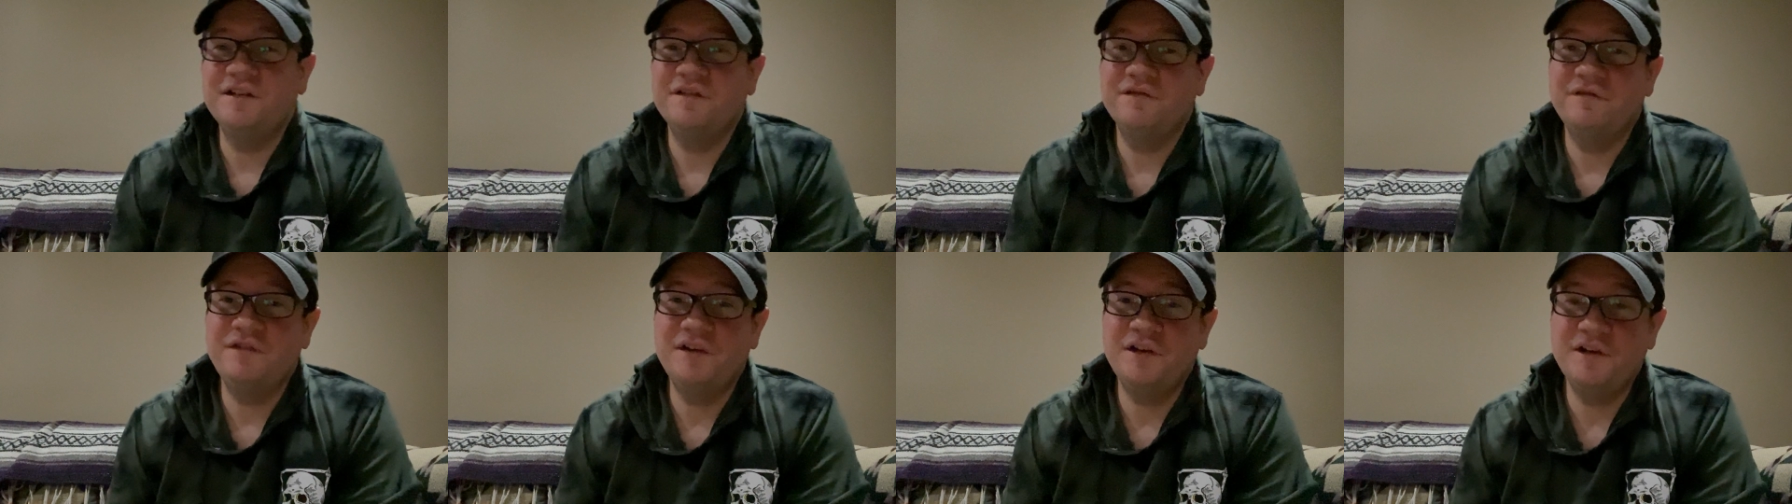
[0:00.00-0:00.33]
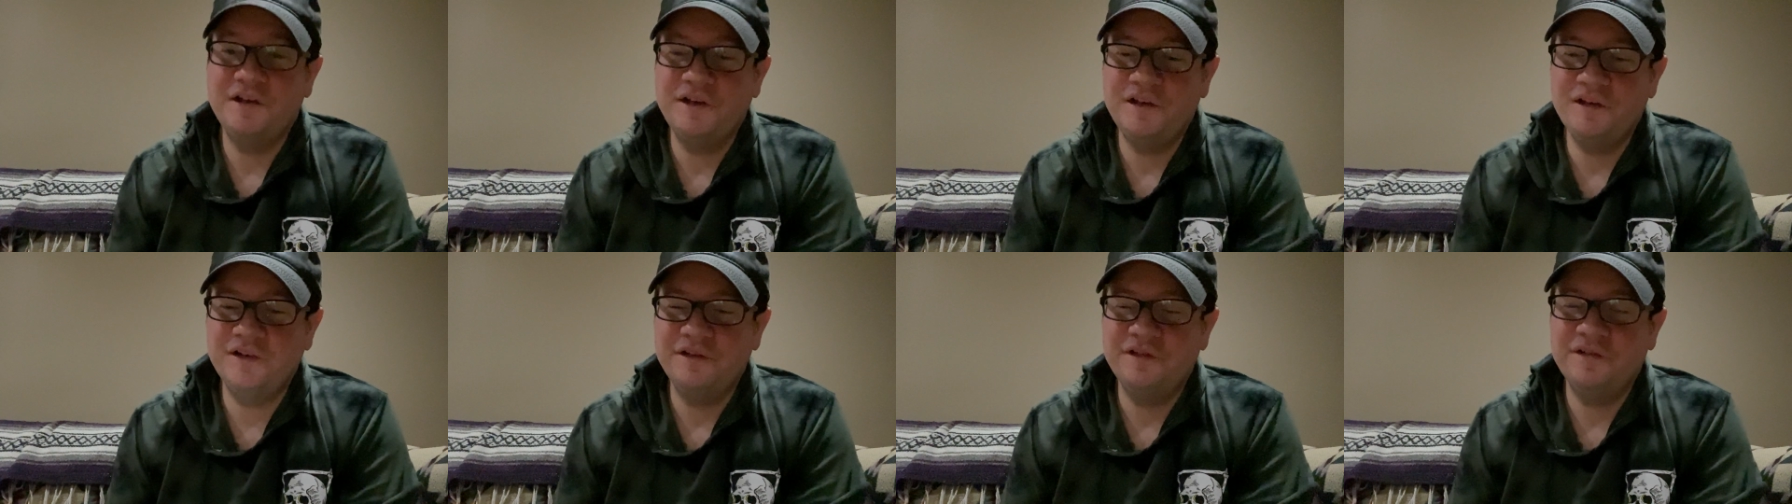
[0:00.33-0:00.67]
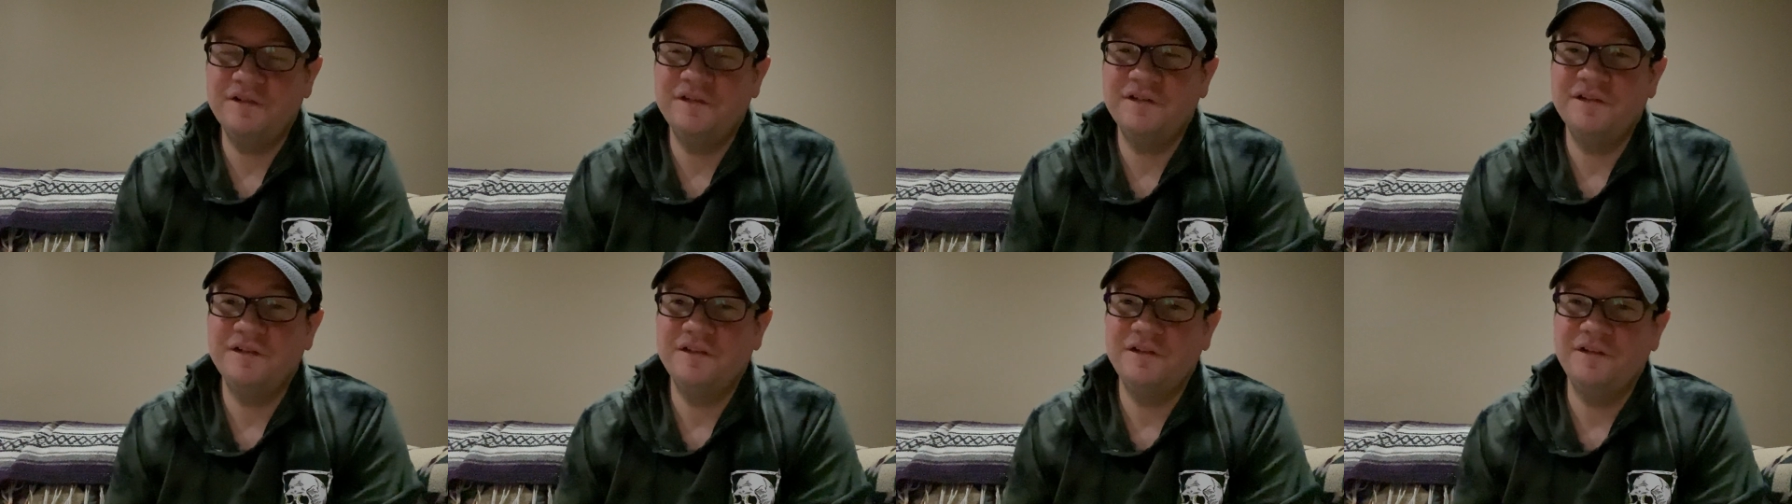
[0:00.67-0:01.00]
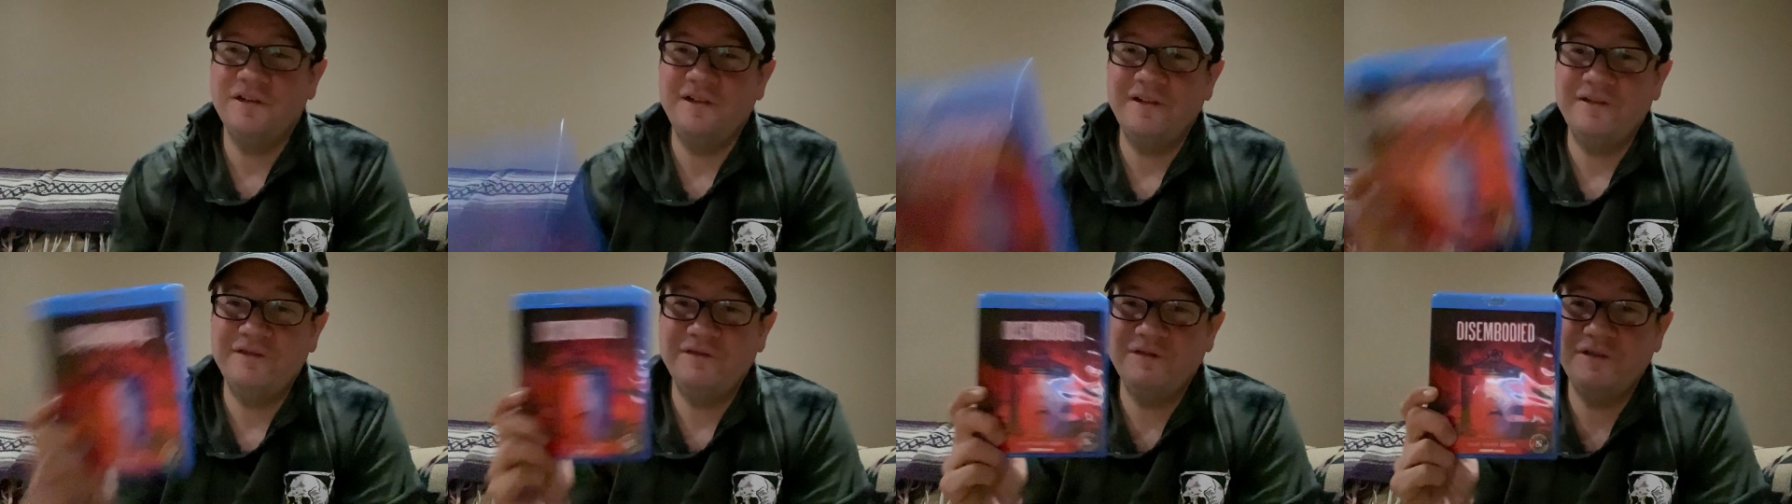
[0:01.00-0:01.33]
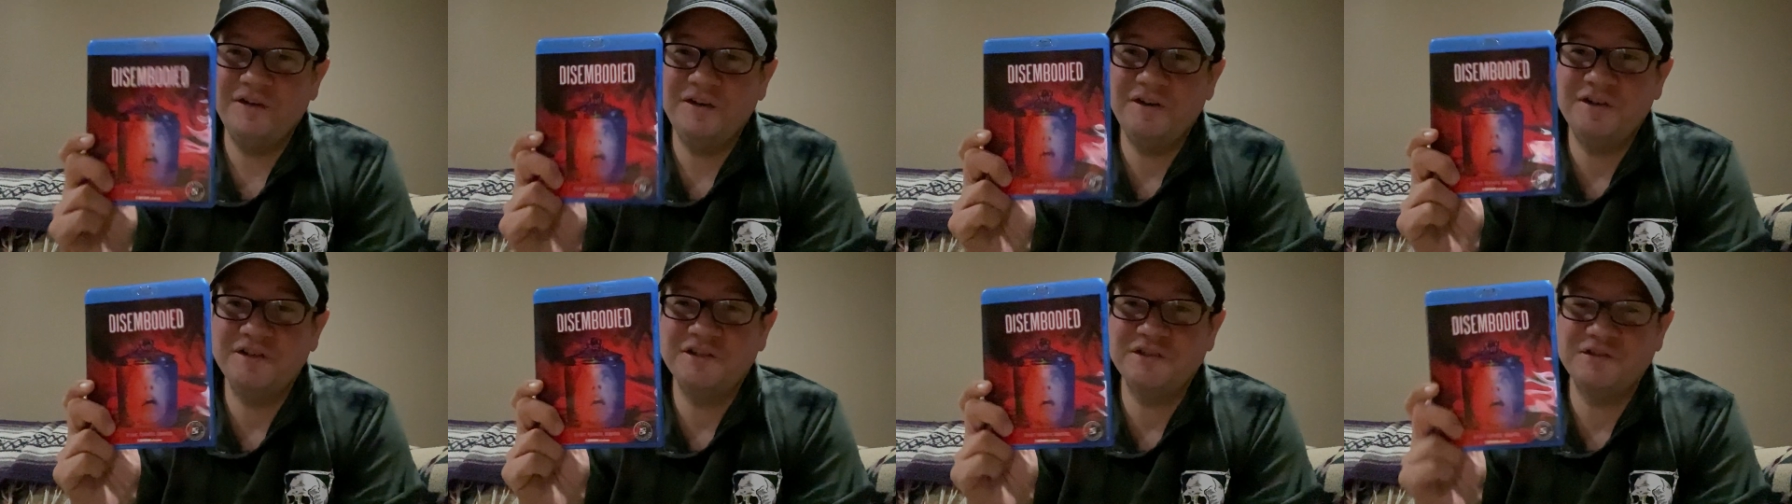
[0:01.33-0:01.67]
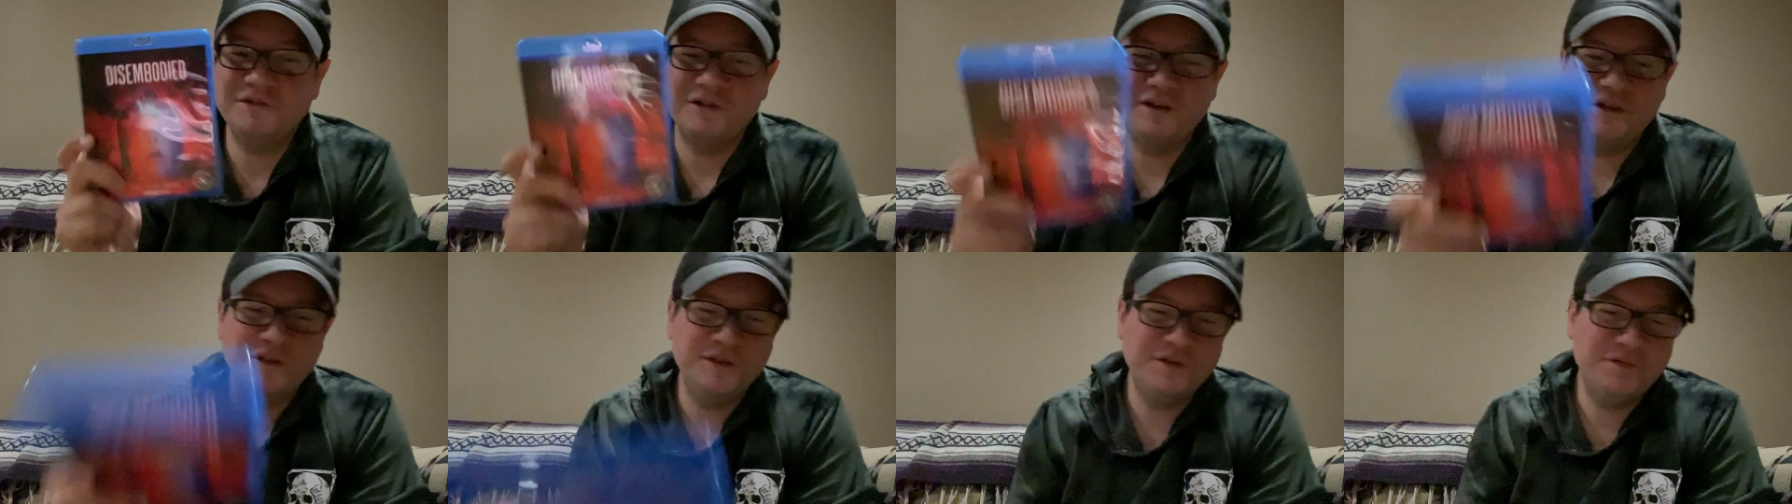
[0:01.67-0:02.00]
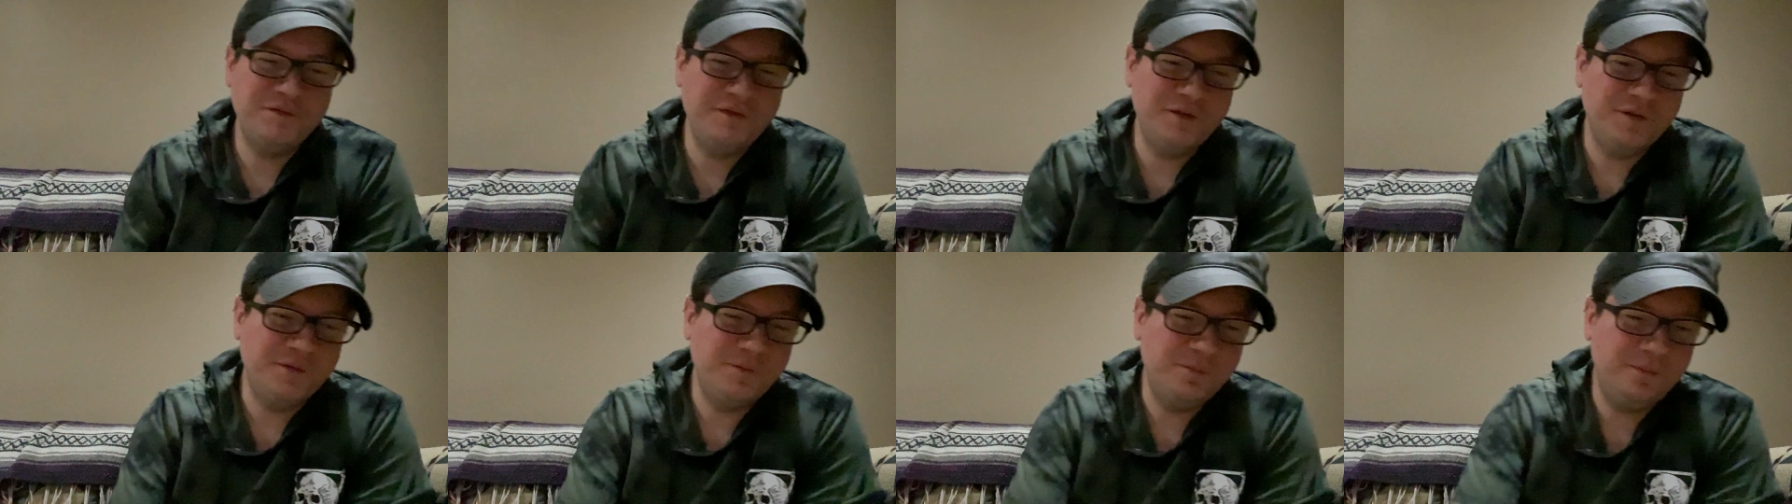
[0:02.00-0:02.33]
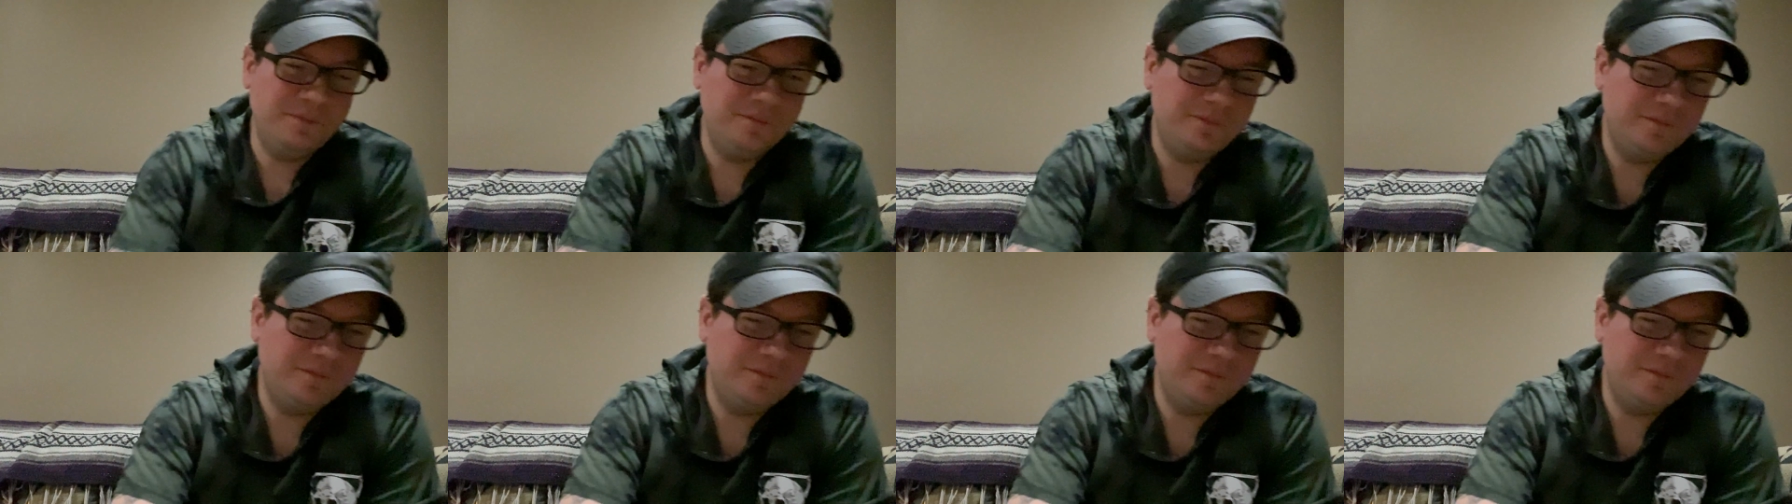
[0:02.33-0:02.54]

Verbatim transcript: very, very strange film.